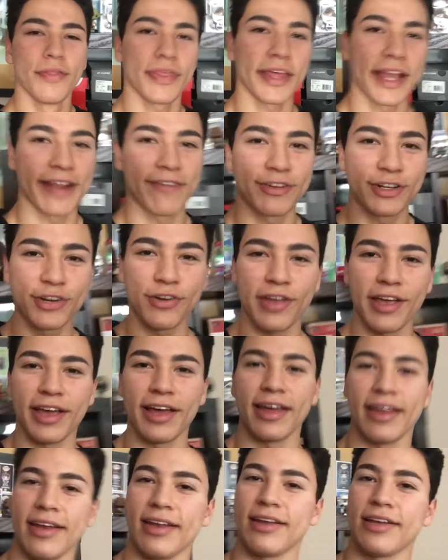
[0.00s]
Thank you for tuning
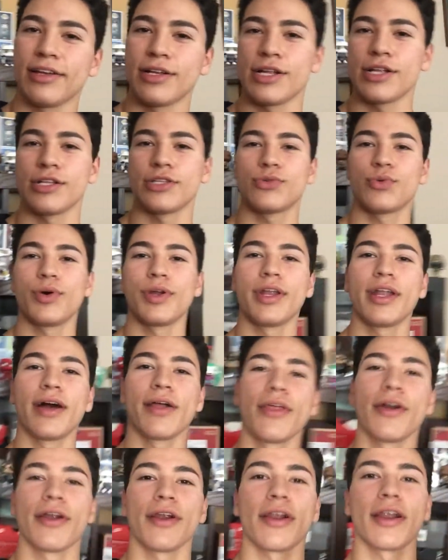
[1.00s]
in to
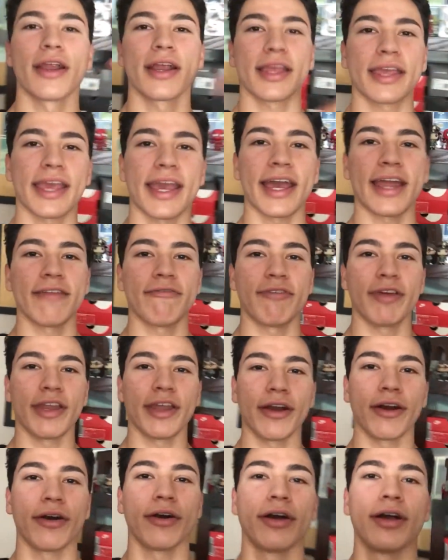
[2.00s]
another candy
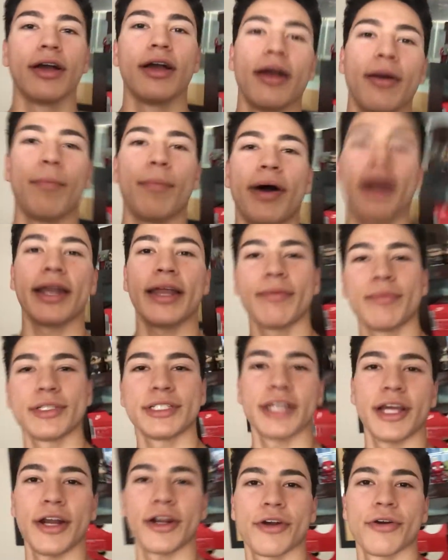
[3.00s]
video. My name is
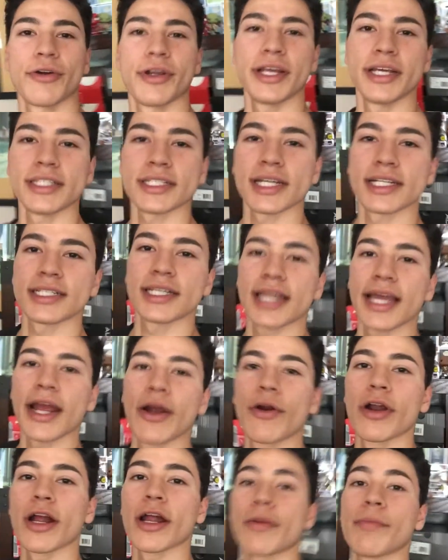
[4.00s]
Derek Reese, and today
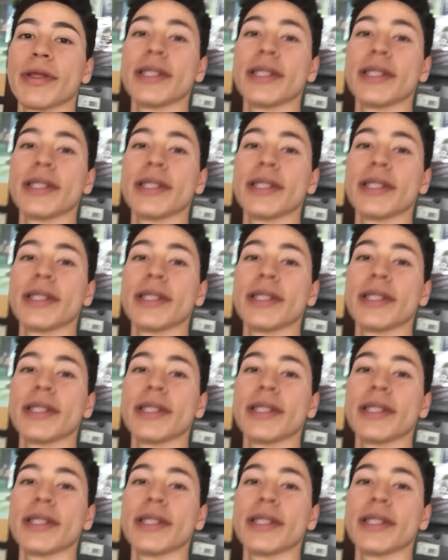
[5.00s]
we're going